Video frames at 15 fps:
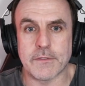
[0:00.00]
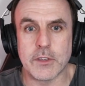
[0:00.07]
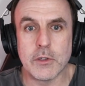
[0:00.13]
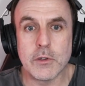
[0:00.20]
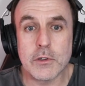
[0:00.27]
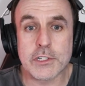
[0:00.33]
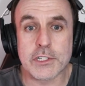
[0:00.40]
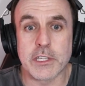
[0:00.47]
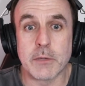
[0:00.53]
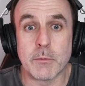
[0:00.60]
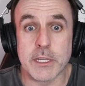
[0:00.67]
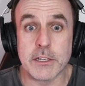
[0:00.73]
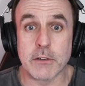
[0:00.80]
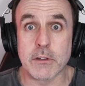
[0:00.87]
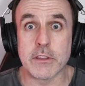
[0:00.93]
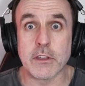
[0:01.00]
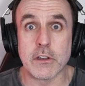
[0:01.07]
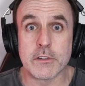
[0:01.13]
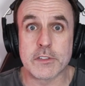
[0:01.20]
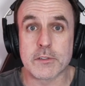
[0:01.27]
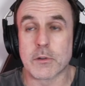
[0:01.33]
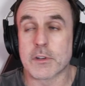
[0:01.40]
Usually when you're in
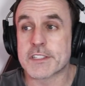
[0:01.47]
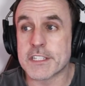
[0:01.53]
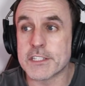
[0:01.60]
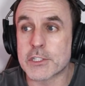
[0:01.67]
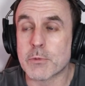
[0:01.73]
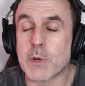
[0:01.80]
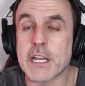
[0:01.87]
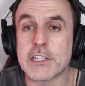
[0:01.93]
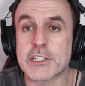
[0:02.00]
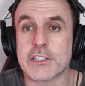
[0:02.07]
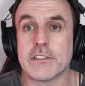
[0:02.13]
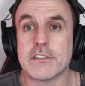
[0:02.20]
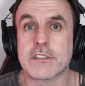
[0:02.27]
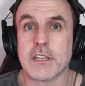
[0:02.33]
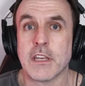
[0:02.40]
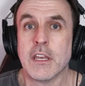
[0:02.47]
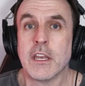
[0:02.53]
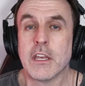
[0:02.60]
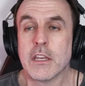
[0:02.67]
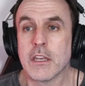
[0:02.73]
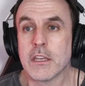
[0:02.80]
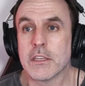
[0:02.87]
those sort of situations,
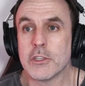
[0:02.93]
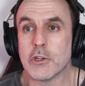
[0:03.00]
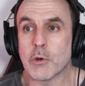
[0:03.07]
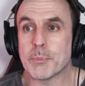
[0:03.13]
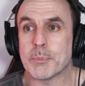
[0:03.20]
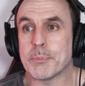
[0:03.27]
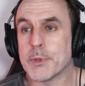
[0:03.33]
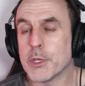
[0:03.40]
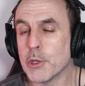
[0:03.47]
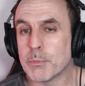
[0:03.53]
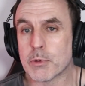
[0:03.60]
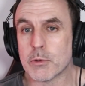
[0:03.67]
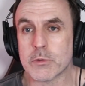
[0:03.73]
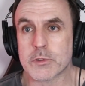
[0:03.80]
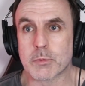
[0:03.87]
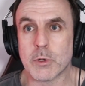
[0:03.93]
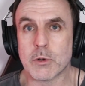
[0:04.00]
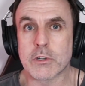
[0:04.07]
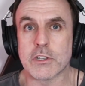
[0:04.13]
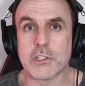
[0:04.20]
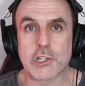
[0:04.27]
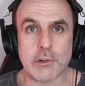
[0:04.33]
your pupils will
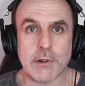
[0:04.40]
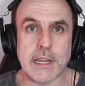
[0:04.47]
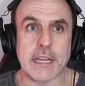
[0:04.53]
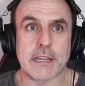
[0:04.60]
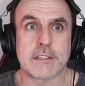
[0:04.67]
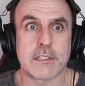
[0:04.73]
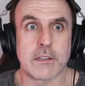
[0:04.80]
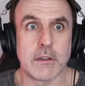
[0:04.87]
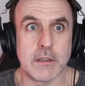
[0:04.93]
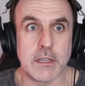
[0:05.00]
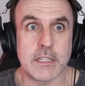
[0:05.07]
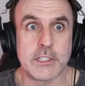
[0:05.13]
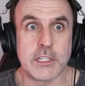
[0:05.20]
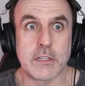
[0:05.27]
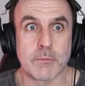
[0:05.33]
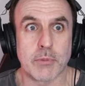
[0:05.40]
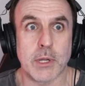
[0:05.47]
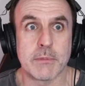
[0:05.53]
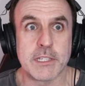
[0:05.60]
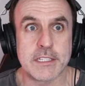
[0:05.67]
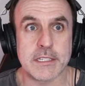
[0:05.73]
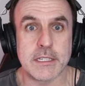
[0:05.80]
contract. So as you can
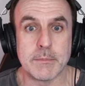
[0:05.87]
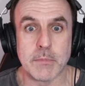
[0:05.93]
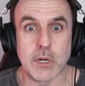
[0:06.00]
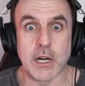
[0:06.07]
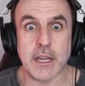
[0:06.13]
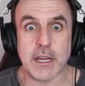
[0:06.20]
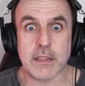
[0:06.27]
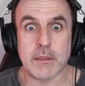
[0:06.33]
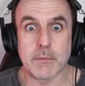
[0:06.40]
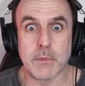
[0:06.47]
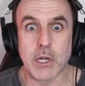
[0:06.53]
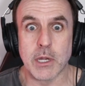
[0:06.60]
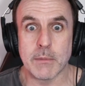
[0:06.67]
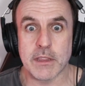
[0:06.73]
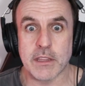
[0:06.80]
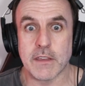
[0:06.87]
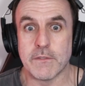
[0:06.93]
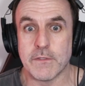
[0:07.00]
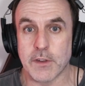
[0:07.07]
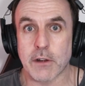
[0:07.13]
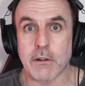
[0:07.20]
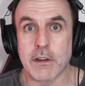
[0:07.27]
probably see mine at the moment, they're
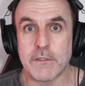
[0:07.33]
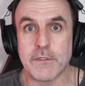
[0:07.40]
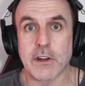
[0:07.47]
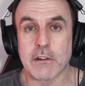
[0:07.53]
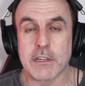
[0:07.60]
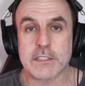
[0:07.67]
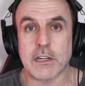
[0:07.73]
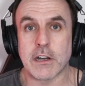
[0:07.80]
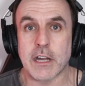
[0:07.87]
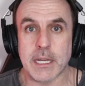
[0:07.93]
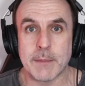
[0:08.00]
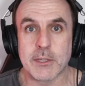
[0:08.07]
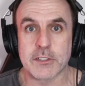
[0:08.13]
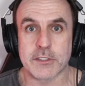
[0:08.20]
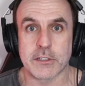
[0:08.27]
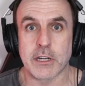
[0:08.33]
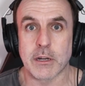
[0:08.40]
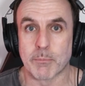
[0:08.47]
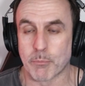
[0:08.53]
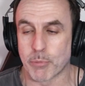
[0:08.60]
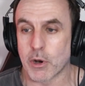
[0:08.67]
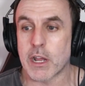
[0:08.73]
very, very tiny because I've got a
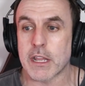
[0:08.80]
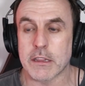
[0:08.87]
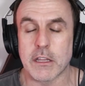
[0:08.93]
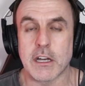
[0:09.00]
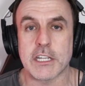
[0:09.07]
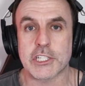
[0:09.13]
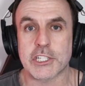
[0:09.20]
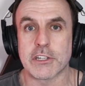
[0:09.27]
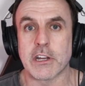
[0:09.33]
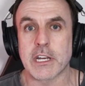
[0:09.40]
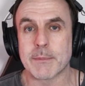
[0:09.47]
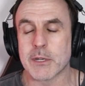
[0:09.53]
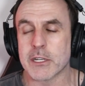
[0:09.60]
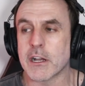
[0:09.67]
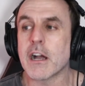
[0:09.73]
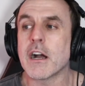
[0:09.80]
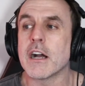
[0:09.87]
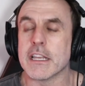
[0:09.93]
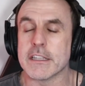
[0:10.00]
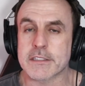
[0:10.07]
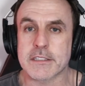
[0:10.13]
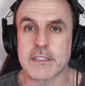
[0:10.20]
bright light shining my eyes.